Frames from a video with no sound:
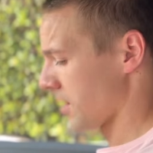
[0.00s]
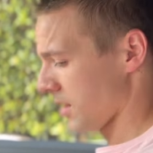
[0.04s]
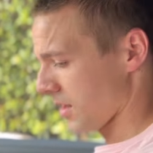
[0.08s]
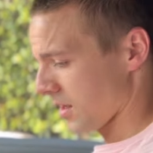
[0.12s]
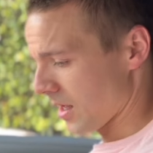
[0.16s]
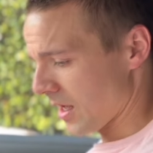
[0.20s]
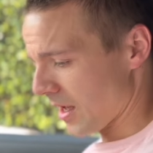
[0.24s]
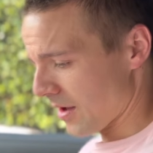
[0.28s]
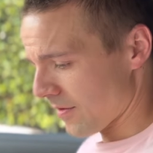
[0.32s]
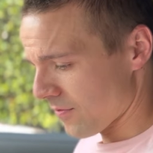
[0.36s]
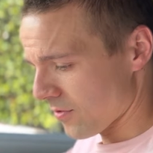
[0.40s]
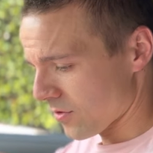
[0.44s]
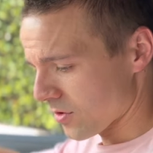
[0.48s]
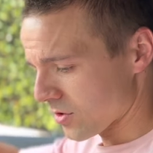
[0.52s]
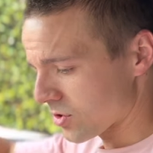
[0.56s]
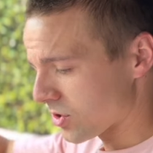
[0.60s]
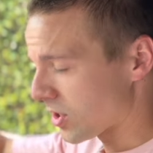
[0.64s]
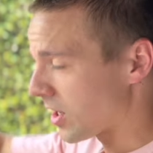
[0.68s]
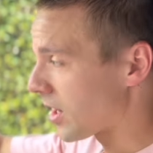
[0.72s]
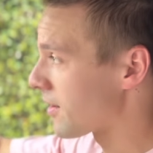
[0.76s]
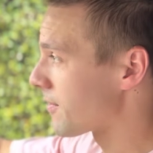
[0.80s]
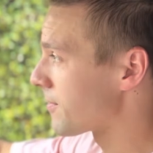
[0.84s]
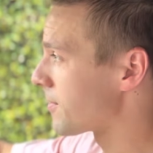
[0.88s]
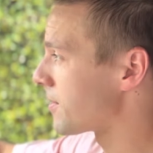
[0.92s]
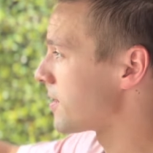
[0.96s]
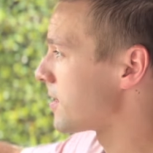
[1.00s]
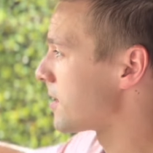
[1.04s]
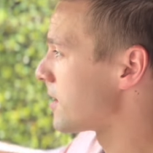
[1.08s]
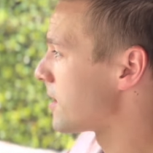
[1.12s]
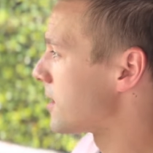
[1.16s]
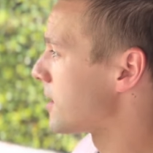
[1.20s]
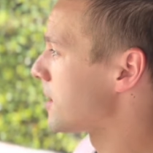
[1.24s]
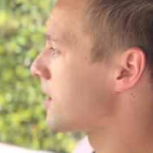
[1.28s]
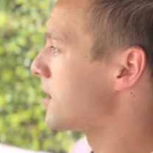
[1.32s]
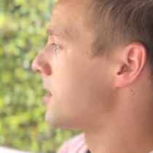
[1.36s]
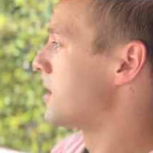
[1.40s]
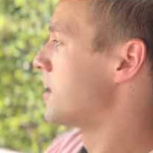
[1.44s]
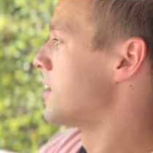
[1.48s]
Yeah, first drive in
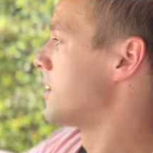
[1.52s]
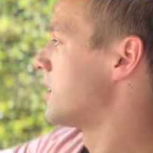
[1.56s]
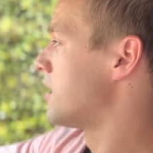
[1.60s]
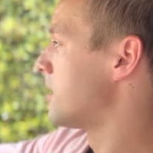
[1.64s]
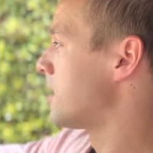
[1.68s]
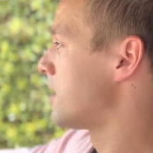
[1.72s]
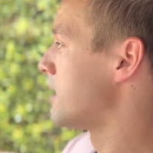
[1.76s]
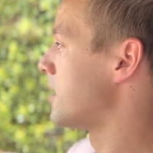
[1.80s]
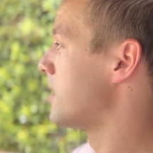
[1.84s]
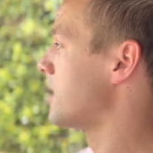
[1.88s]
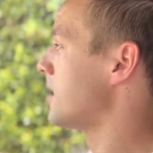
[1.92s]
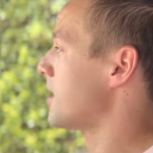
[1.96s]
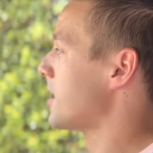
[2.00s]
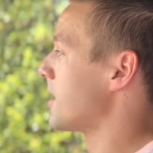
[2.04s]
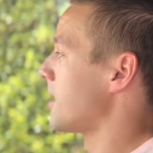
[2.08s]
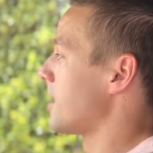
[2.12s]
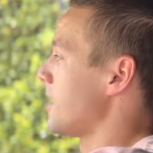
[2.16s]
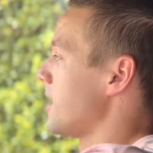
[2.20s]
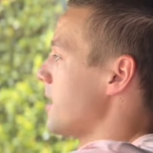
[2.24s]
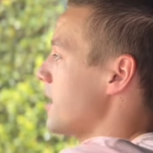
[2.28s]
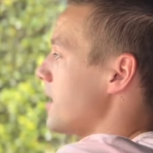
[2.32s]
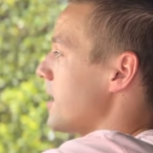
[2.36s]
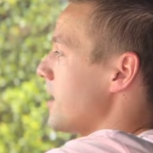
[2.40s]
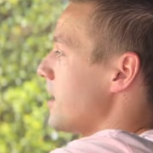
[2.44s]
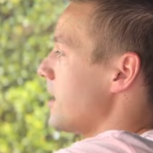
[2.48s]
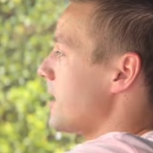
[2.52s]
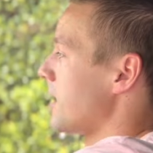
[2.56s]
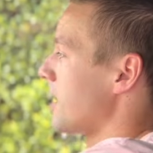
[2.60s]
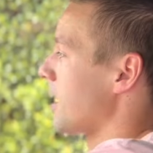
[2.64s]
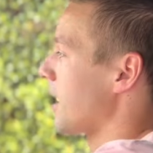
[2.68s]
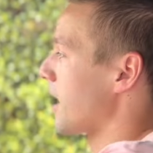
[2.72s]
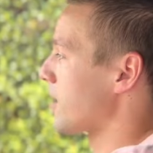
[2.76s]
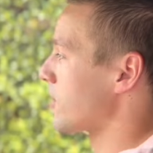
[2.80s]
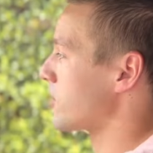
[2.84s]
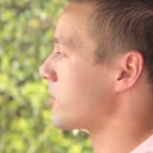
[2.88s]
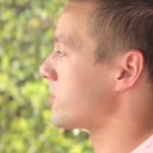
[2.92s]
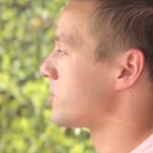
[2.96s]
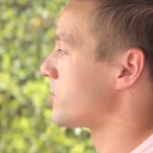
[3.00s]
the
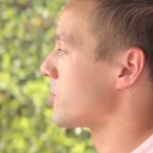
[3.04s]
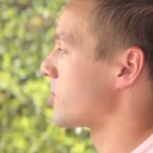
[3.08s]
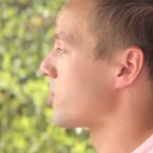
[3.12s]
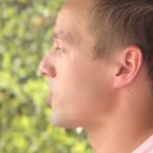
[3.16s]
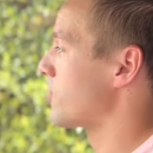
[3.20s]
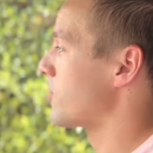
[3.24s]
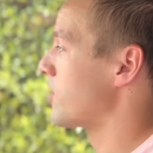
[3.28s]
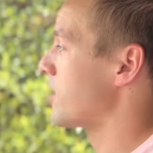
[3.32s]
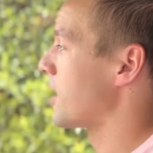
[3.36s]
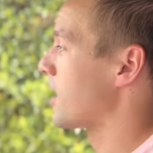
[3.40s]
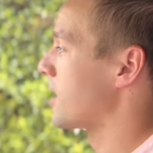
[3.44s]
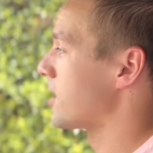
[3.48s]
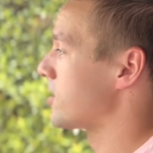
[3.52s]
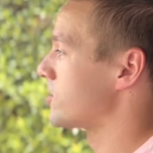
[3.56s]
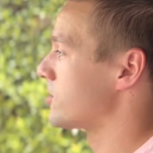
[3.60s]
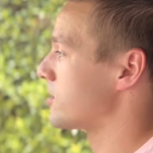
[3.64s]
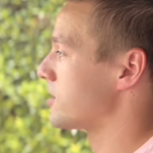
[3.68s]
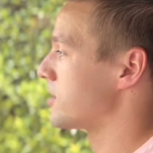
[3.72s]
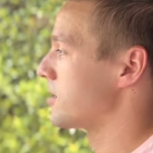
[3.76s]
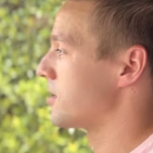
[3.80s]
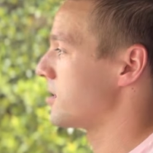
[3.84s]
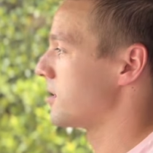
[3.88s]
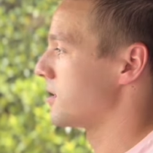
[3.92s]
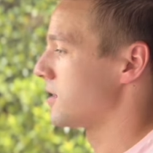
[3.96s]
Land Cruiser 300